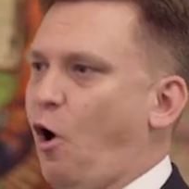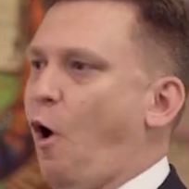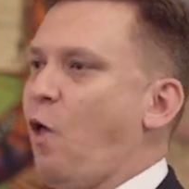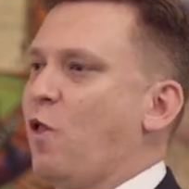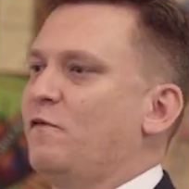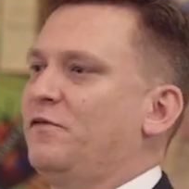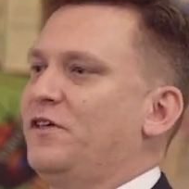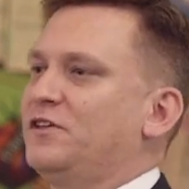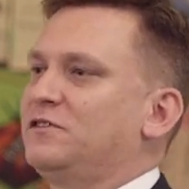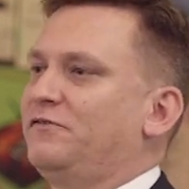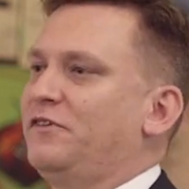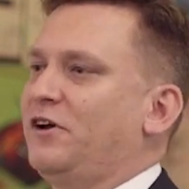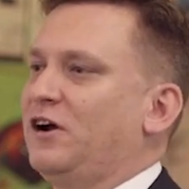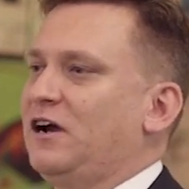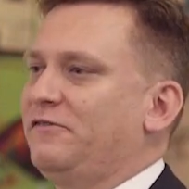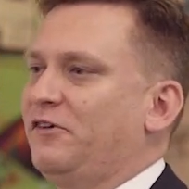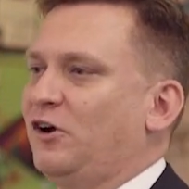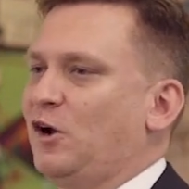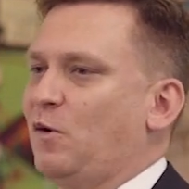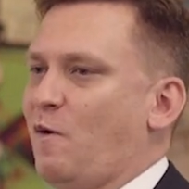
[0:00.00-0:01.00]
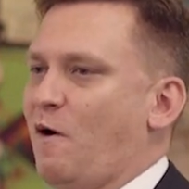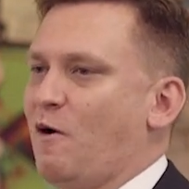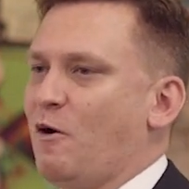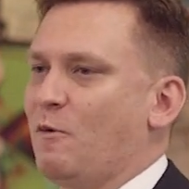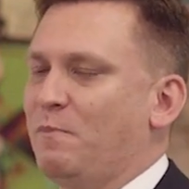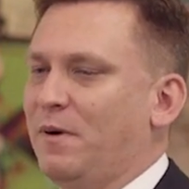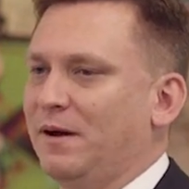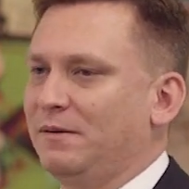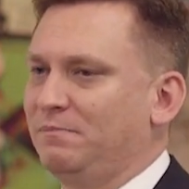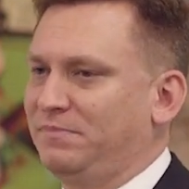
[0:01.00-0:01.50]
all of this very, very well,
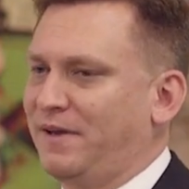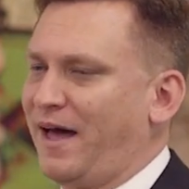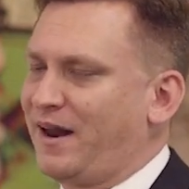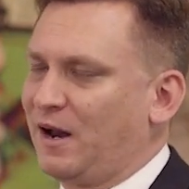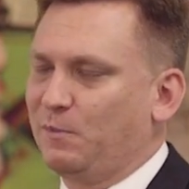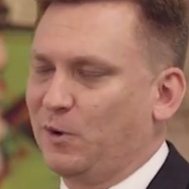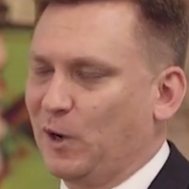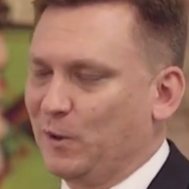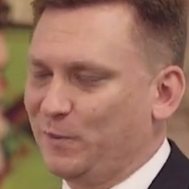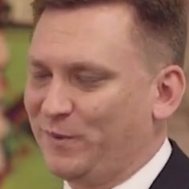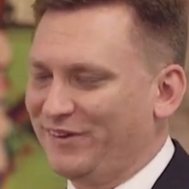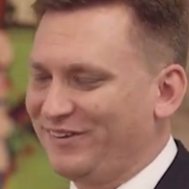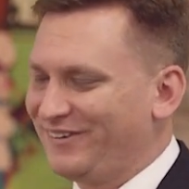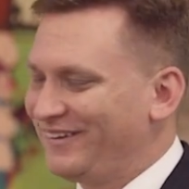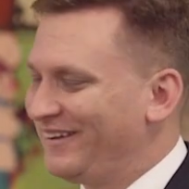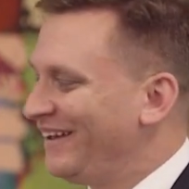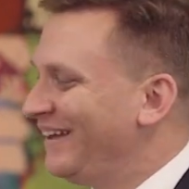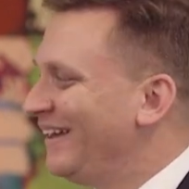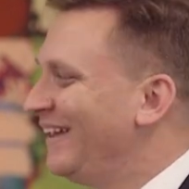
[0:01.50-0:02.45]
but not on purpose.